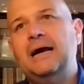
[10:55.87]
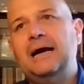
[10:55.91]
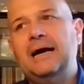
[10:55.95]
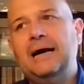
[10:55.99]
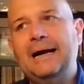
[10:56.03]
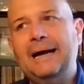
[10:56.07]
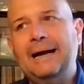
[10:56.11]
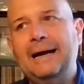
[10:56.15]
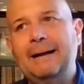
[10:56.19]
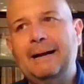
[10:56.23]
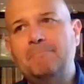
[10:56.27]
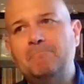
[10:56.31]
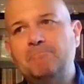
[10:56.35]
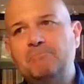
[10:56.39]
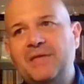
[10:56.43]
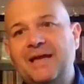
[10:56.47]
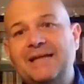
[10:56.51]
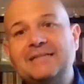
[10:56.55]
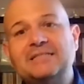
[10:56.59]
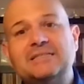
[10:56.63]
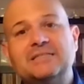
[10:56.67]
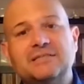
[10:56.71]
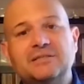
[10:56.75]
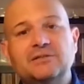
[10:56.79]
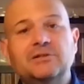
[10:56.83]
um,
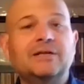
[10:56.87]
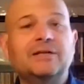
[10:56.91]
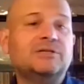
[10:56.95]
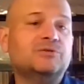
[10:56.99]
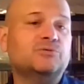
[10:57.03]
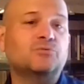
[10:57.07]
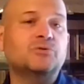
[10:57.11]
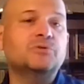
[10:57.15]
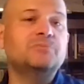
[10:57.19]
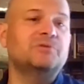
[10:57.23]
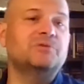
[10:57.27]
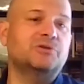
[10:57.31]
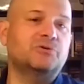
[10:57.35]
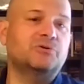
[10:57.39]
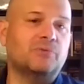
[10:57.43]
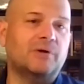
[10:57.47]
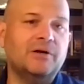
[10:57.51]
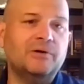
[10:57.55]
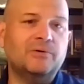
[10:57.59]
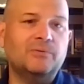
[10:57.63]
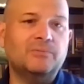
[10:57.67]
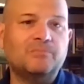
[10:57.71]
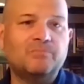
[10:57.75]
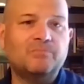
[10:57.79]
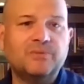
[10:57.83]
that still has room to
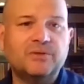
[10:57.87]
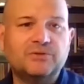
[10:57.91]
grow.